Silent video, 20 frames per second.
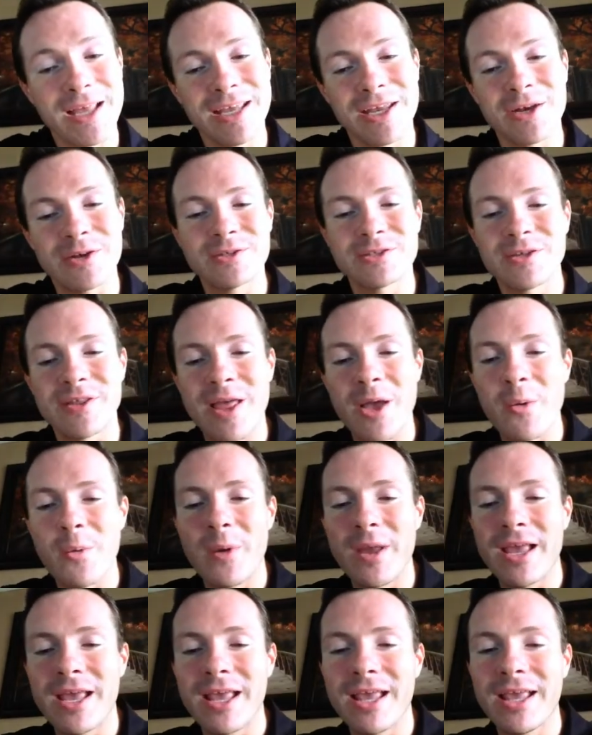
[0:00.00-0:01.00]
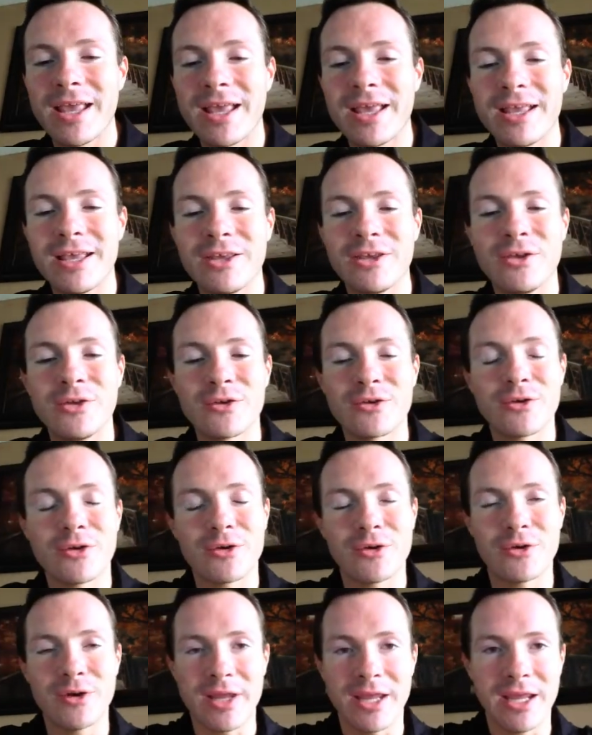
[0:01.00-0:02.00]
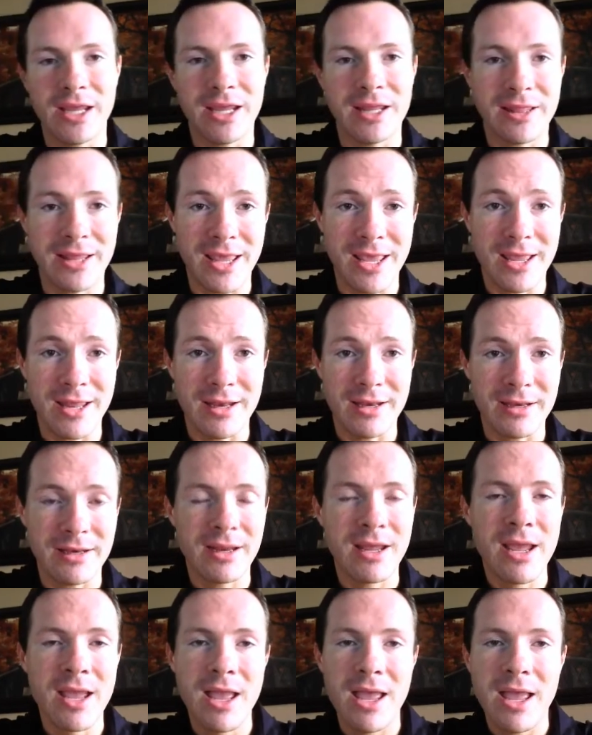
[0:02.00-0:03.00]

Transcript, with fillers: you know, so that way you're hurting in the end.